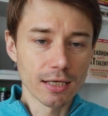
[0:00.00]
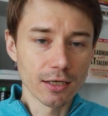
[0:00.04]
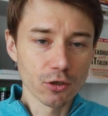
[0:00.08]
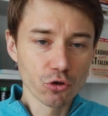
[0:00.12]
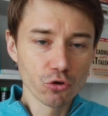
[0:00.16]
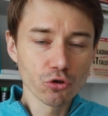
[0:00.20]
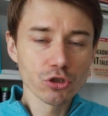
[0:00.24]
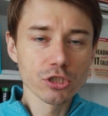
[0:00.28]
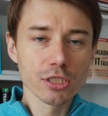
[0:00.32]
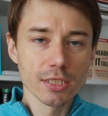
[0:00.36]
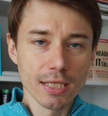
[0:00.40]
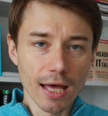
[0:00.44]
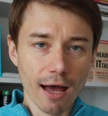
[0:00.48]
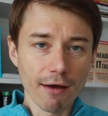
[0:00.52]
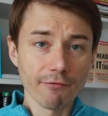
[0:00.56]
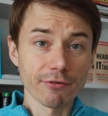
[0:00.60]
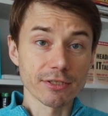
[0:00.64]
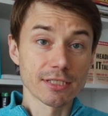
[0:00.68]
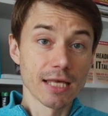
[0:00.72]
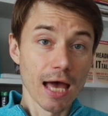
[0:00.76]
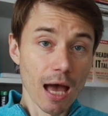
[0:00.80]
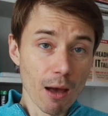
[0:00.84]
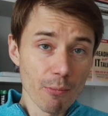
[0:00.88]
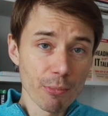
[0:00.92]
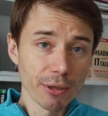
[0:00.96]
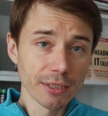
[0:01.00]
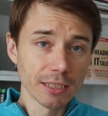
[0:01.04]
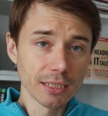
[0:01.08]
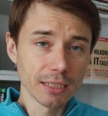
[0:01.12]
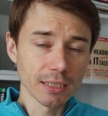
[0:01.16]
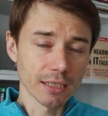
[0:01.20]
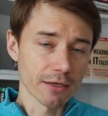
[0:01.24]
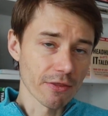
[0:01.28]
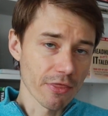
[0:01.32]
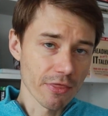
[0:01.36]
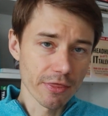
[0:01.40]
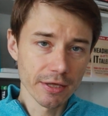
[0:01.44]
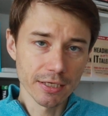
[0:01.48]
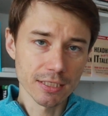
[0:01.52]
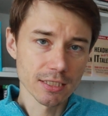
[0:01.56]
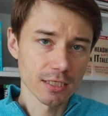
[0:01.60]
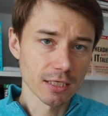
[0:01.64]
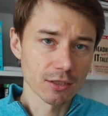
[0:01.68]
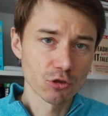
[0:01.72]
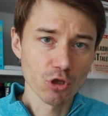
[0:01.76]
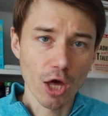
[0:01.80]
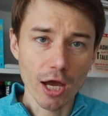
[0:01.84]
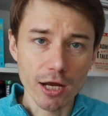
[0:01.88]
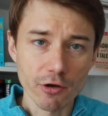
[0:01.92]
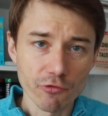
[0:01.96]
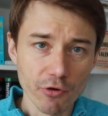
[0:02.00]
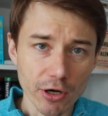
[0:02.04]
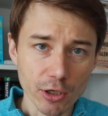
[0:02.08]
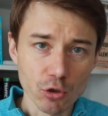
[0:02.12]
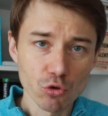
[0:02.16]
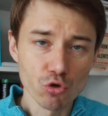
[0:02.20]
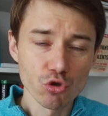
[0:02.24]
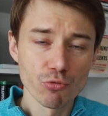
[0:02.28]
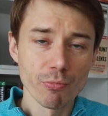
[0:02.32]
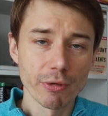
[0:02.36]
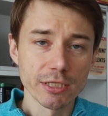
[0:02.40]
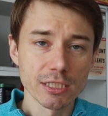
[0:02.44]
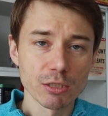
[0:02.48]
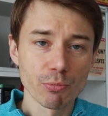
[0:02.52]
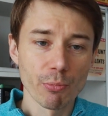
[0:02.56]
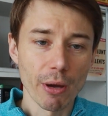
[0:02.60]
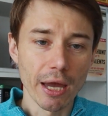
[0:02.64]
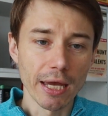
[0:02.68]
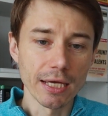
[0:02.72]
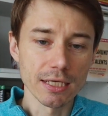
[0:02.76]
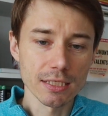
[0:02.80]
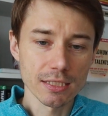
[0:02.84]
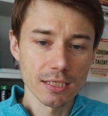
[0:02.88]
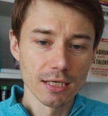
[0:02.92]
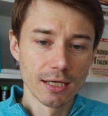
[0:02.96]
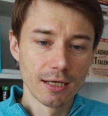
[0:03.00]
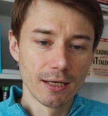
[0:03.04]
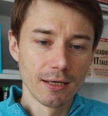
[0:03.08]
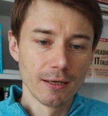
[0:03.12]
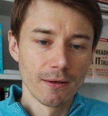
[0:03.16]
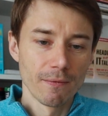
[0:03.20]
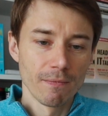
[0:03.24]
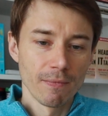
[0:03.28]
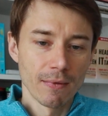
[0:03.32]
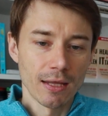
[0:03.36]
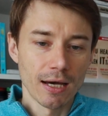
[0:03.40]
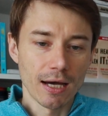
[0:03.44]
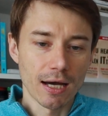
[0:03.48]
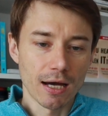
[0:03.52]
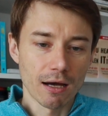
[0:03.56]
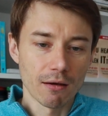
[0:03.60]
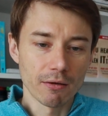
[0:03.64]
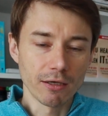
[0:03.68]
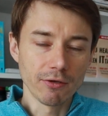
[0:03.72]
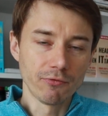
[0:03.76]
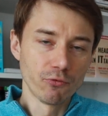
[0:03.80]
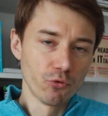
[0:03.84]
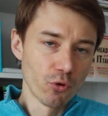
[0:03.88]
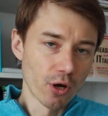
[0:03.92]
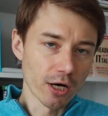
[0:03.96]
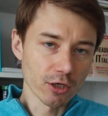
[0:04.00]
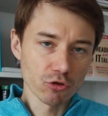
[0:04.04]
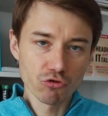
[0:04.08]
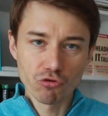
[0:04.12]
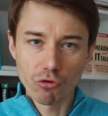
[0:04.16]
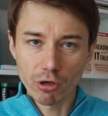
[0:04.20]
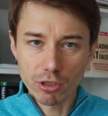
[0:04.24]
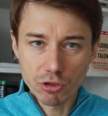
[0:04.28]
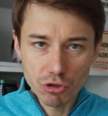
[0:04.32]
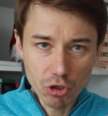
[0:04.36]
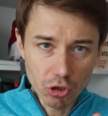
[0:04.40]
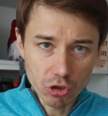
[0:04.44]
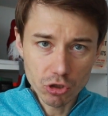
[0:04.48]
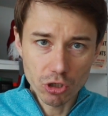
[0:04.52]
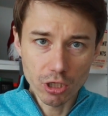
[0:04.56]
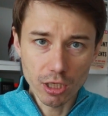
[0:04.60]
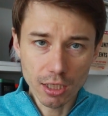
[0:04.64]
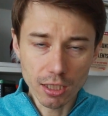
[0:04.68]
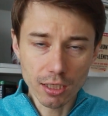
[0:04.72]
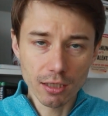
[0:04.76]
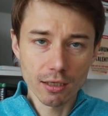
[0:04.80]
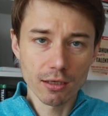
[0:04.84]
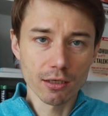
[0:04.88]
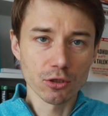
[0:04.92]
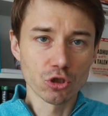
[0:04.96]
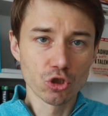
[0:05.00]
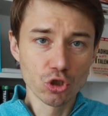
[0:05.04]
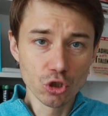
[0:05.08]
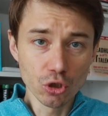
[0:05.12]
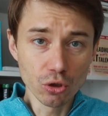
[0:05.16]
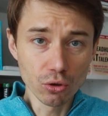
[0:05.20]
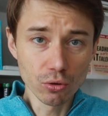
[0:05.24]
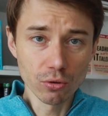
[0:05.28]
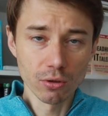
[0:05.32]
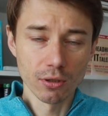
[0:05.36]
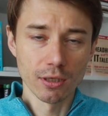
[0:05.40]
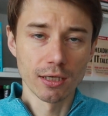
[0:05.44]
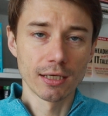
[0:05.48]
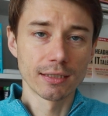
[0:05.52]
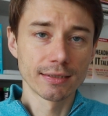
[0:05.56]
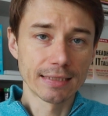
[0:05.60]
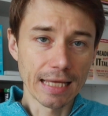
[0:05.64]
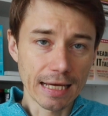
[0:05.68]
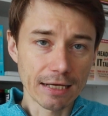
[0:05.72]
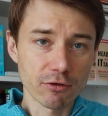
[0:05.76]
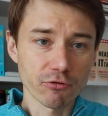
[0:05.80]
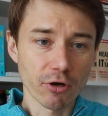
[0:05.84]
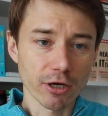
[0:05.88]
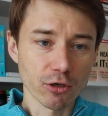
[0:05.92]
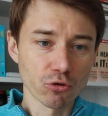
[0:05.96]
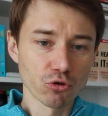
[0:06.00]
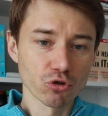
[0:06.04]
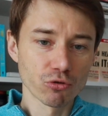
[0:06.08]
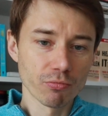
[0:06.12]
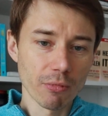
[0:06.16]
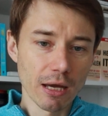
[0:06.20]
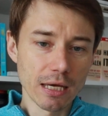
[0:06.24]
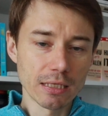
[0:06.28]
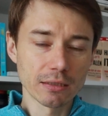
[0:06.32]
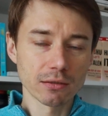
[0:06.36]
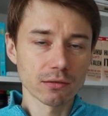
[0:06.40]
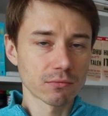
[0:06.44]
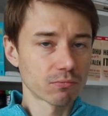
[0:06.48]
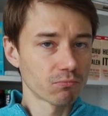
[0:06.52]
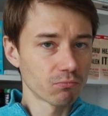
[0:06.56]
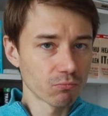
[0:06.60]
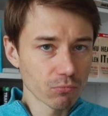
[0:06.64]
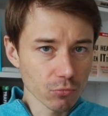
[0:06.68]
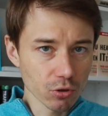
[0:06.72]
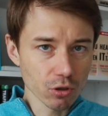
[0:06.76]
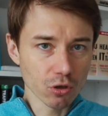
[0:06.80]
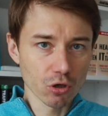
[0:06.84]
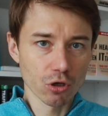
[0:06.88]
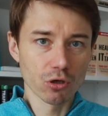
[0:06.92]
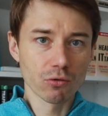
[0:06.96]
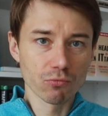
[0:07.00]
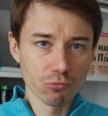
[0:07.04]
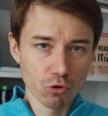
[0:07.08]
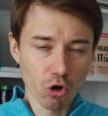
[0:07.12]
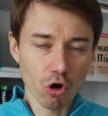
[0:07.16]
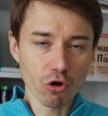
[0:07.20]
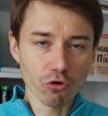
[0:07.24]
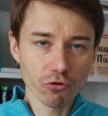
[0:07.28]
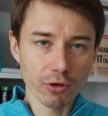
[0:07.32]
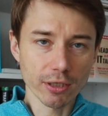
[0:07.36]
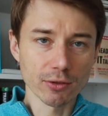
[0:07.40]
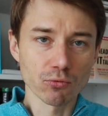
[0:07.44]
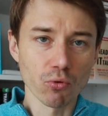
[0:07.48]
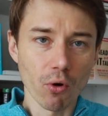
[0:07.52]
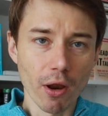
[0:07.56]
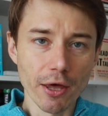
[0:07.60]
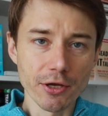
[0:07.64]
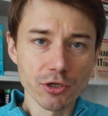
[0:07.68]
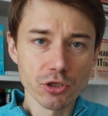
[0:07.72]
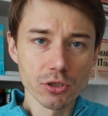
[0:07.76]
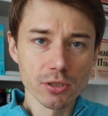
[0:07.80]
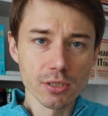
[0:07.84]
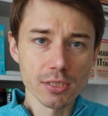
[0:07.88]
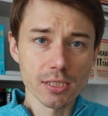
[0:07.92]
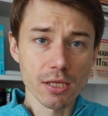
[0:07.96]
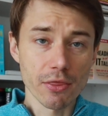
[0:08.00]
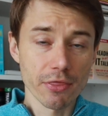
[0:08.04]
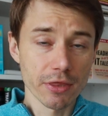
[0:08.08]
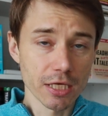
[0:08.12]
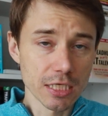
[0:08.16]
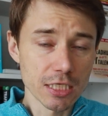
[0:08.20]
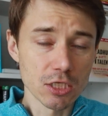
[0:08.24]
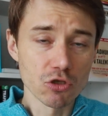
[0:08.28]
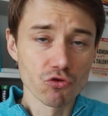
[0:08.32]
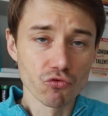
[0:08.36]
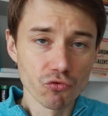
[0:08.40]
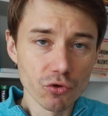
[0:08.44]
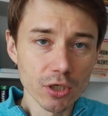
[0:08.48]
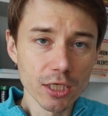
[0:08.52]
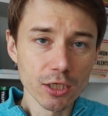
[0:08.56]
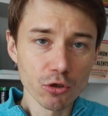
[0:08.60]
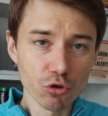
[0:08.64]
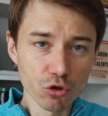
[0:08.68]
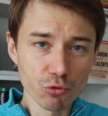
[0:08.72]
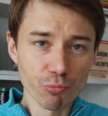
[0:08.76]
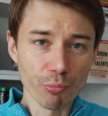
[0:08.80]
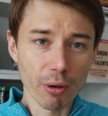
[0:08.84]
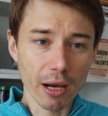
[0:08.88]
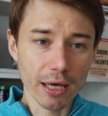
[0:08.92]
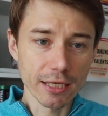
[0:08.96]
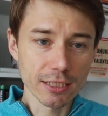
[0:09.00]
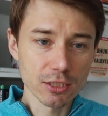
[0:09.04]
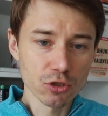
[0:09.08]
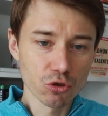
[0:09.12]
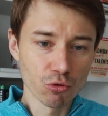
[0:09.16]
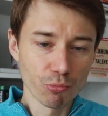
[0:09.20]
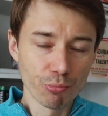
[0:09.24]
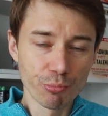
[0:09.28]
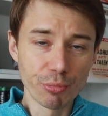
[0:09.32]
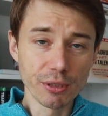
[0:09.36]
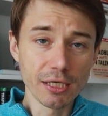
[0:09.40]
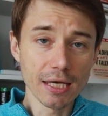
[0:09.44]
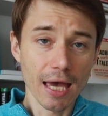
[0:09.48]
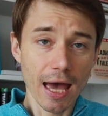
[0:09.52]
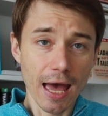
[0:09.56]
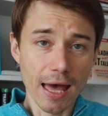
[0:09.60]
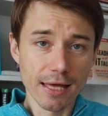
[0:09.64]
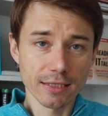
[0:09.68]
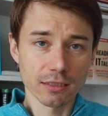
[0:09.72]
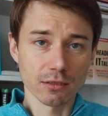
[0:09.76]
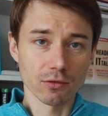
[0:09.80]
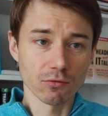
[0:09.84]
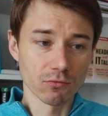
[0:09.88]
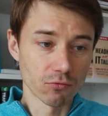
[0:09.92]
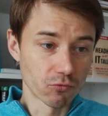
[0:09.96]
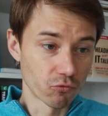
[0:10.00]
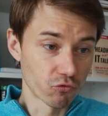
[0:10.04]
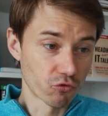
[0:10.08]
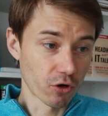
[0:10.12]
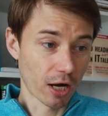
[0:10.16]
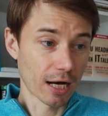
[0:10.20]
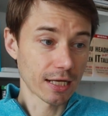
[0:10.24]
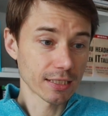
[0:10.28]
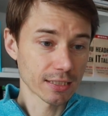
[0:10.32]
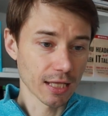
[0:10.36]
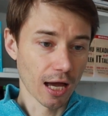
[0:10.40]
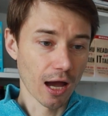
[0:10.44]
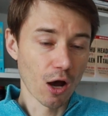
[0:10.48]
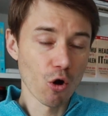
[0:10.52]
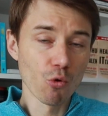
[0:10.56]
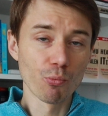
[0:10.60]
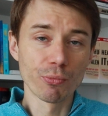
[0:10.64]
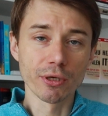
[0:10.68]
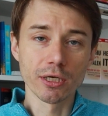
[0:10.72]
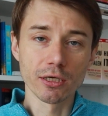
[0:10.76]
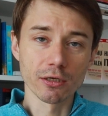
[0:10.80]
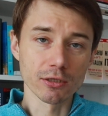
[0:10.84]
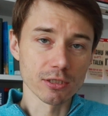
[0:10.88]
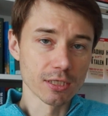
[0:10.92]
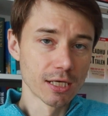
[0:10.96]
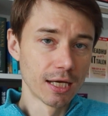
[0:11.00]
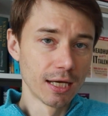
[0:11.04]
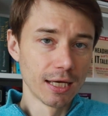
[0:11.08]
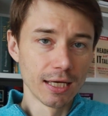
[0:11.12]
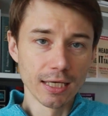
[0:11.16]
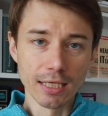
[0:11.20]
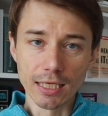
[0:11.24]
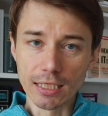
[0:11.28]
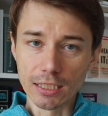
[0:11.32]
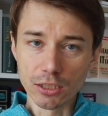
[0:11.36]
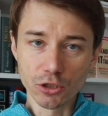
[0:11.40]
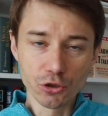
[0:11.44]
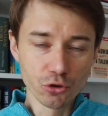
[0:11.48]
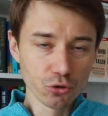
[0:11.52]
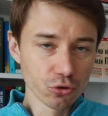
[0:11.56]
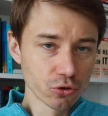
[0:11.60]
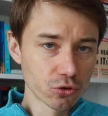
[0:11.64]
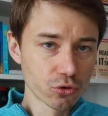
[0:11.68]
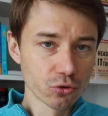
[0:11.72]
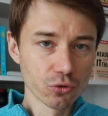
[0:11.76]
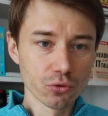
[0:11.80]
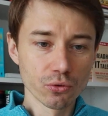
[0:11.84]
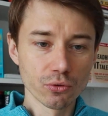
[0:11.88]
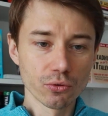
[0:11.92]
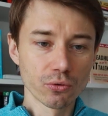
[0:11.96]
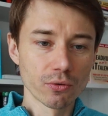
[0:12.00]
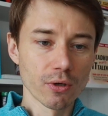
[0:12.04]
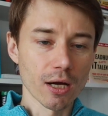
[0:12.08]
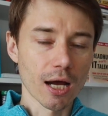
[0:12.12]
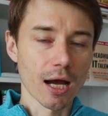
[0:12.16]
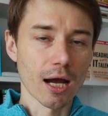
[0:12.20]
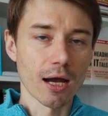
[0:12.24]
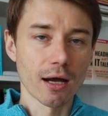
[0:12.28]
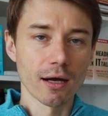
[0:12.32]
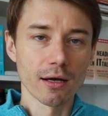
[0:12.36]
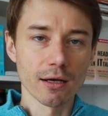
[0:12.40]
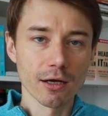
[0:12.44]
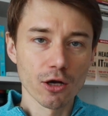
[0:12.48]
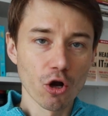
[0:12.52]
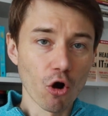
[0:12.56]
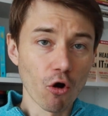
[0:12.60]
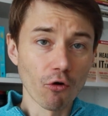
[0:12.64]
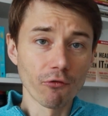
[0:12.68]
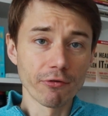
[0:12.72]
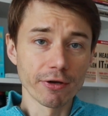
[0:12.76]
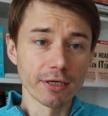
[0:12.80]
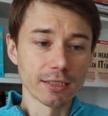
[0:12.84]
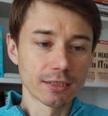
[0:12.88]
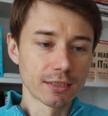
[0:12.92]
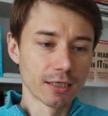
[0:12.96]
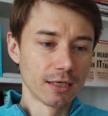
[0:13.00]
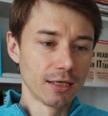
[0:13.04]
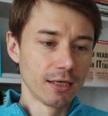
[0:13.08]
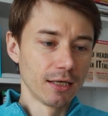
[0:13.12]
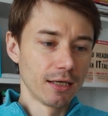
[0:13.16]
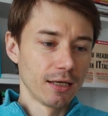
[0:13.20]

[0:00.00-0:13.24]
good stuff is happening in this tech recruitment space. If you are transitioning to tech recruitment, congratulations. This is a really good place to be at right now, because due to COVID,